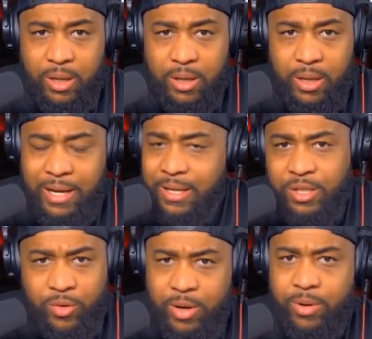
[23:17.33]
I
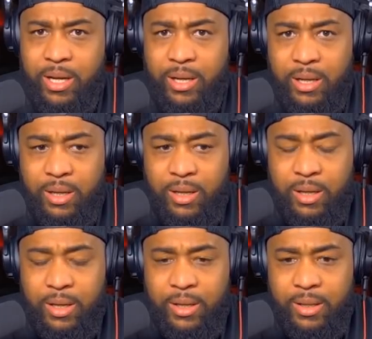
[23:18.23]
disagree with it.
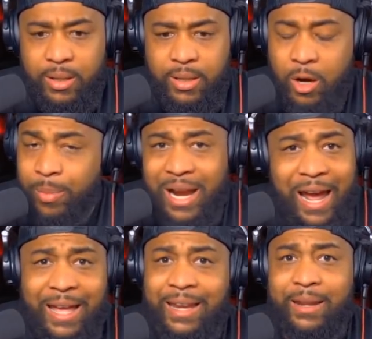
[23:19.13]
That don't mean I
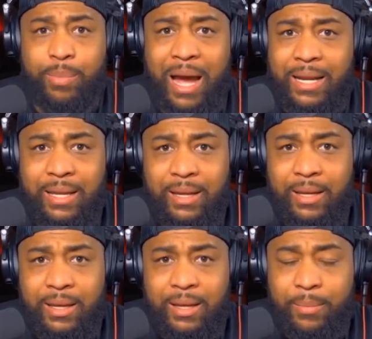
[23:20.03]
hate anybody,
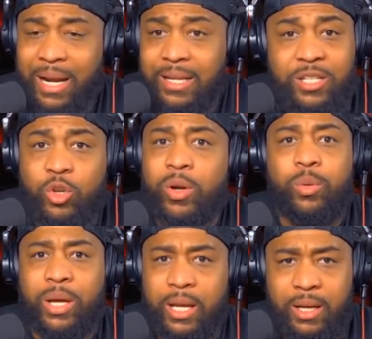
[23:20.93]
but I disagree
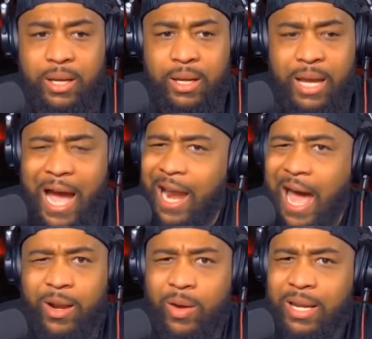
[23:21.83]
with it.
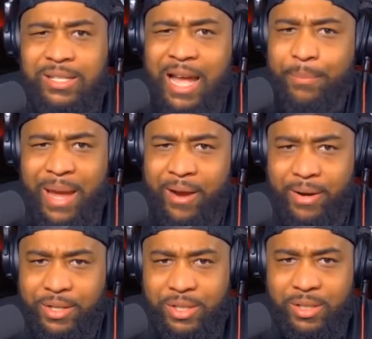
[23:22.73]
I don't, that's not
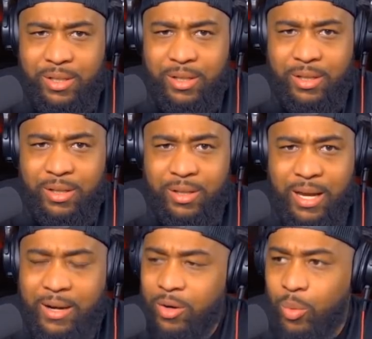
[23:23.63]
marriage.
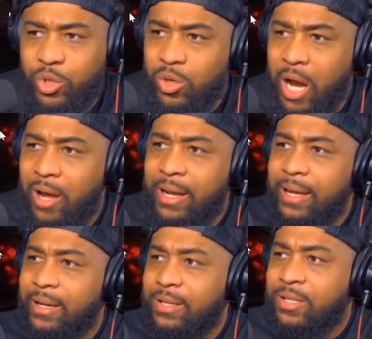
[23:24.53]
I don't know what you call
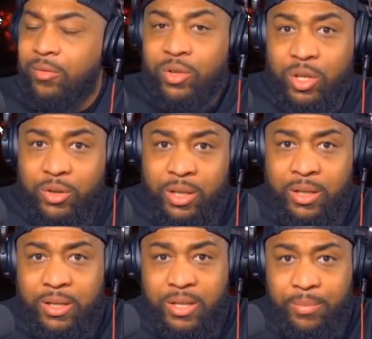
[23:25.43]
that, a civil union
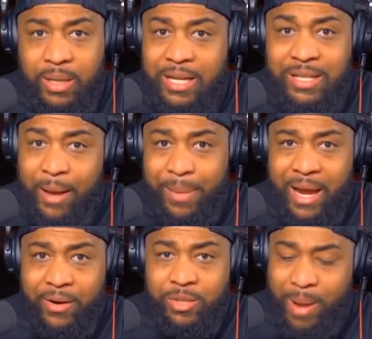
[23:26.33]
or something. That's not
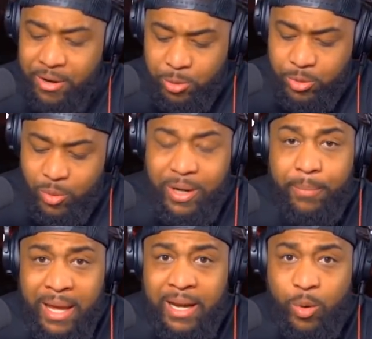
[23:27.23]
marriage. Marriage is between a
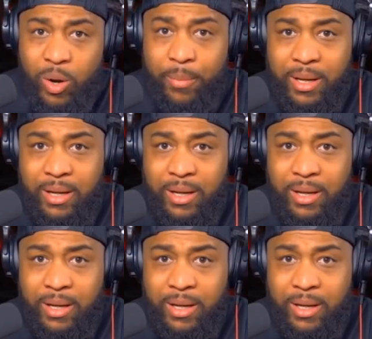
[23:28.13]
man and a woman.